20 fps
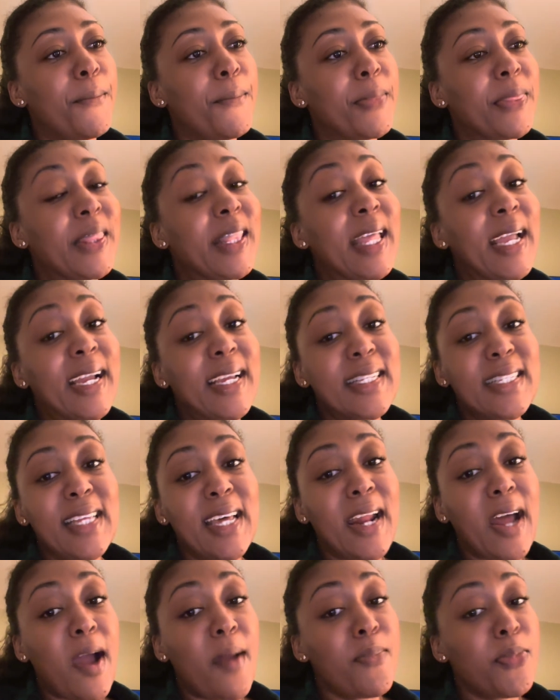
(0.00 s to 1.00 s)
Like I
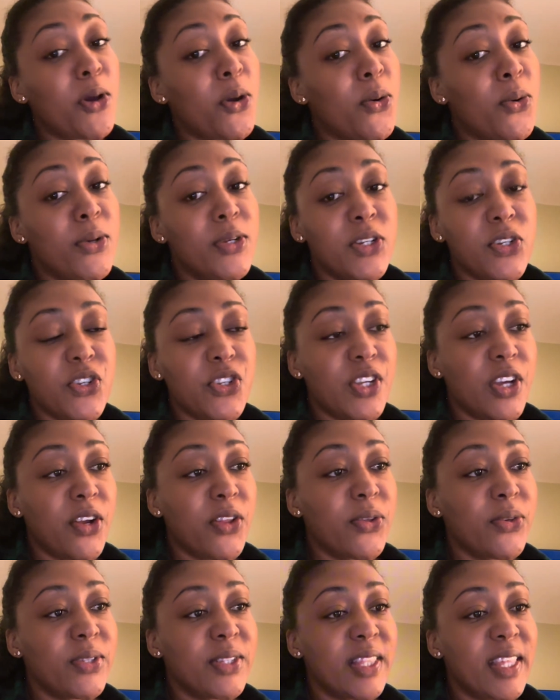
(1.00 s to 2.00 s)
said, I'm not going to share
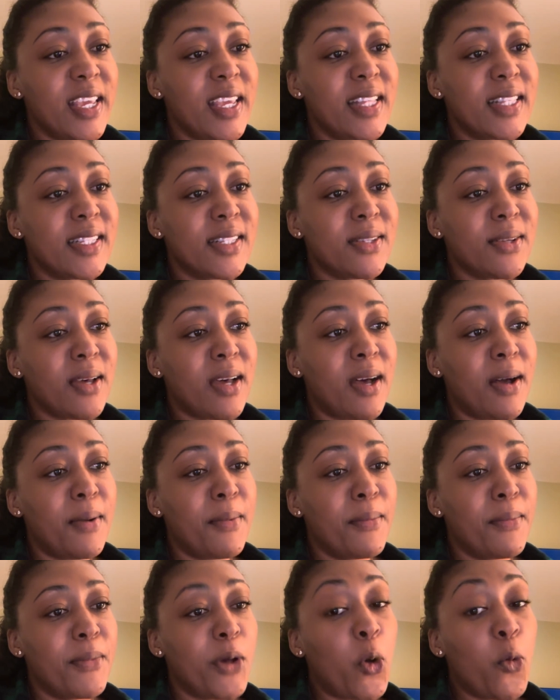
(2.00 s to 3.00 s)
those things
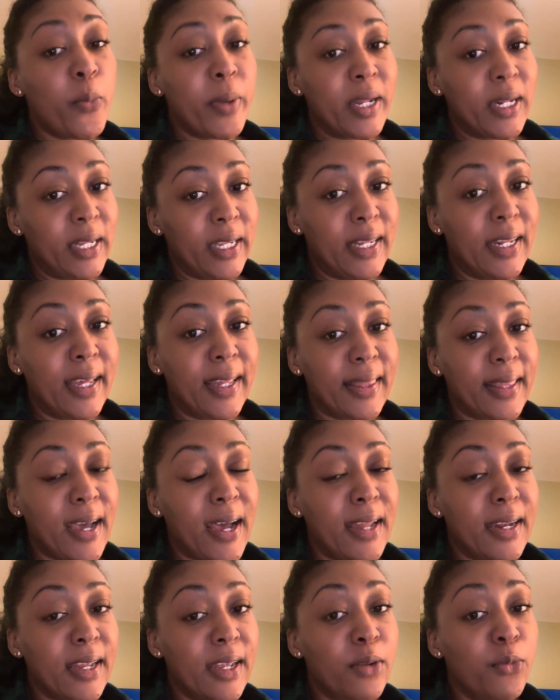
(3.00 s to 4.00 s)
openly like
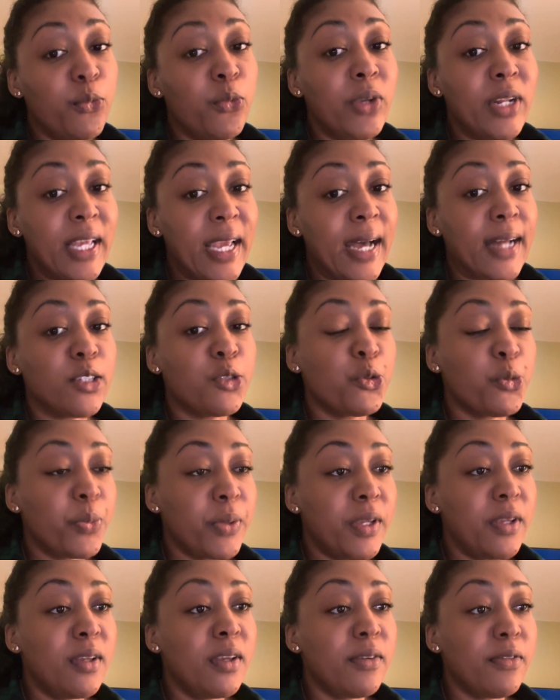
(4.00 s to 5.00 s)
that. It really has to
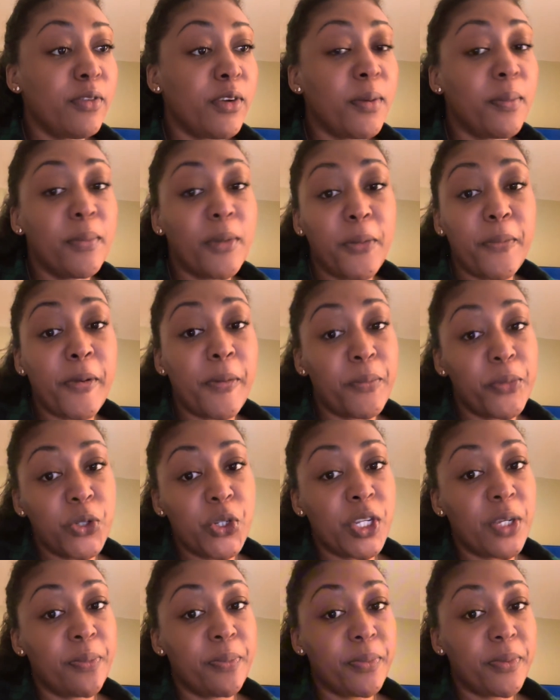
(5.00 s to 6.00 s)
be from a
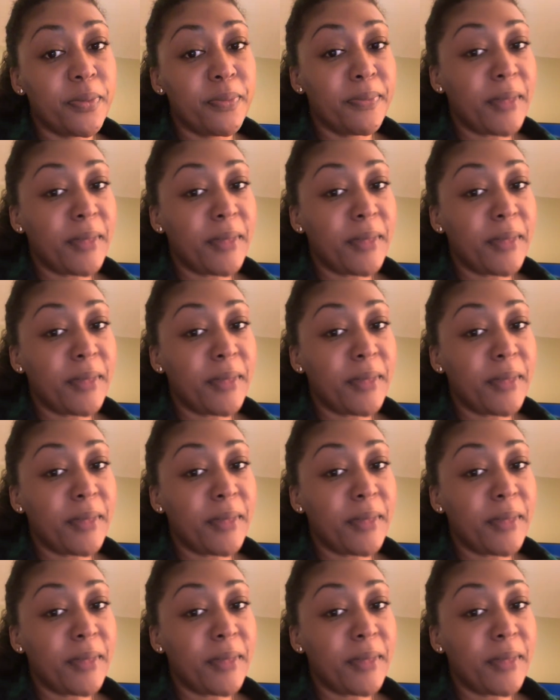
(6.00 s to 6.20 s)
membership.